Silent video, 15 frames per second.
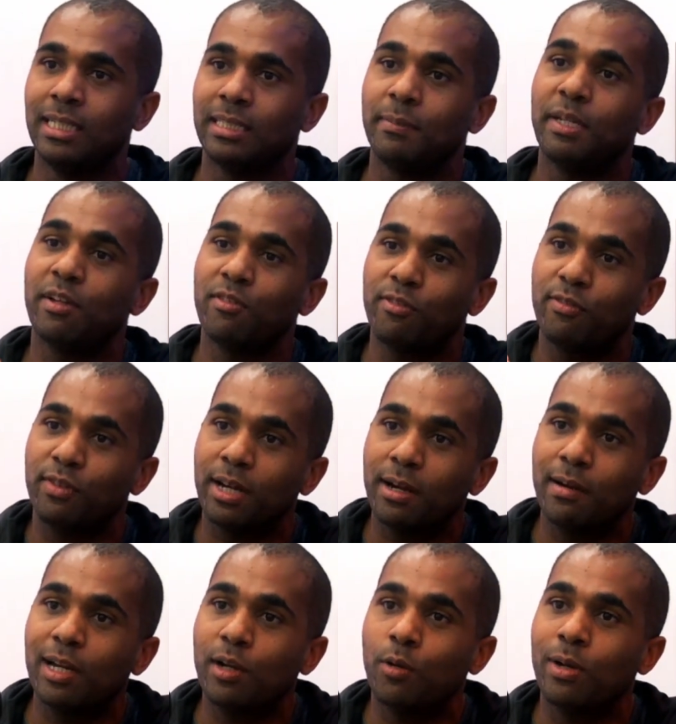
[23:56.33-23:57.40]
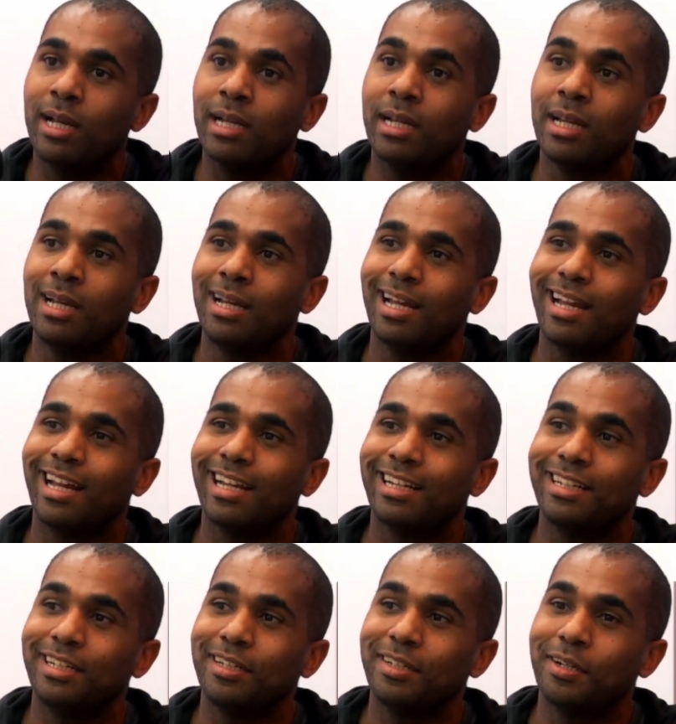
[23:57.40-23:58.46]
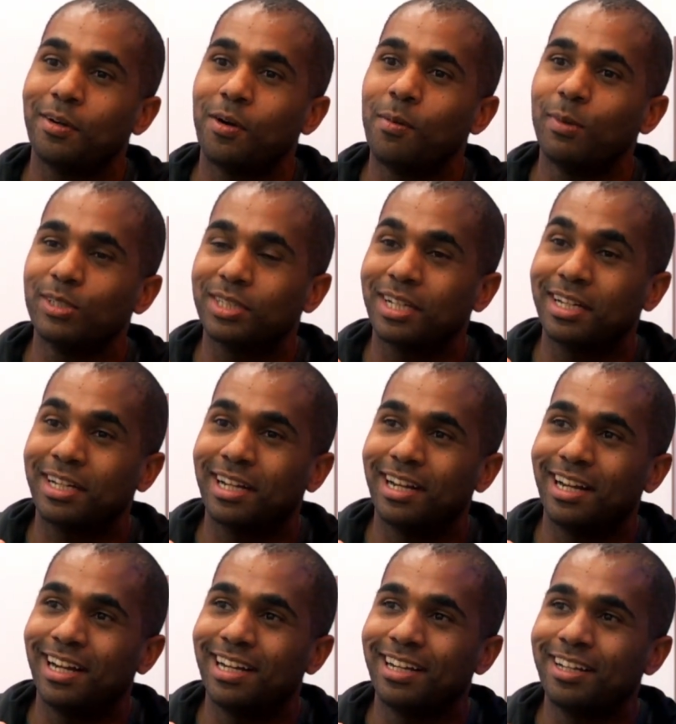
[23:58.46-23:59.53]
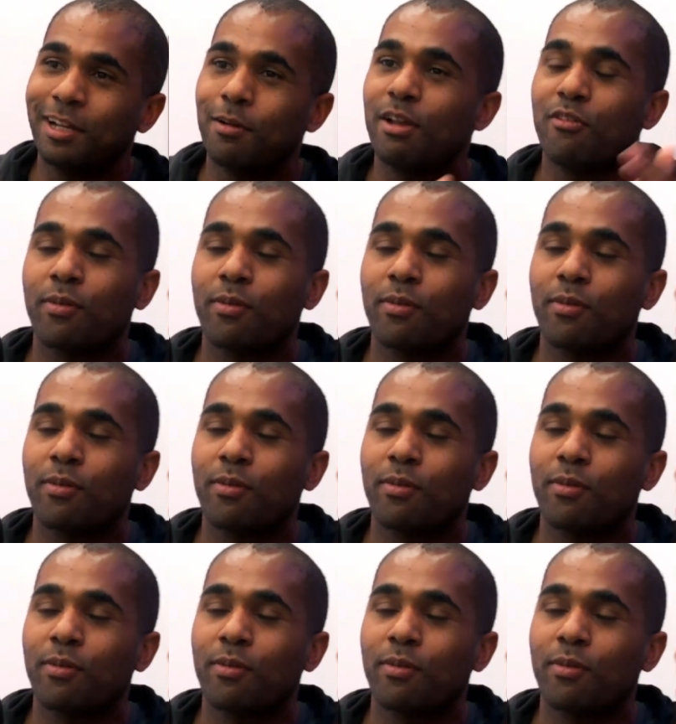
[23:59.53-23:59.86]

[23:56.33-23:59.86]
to make it very quick and, almost like going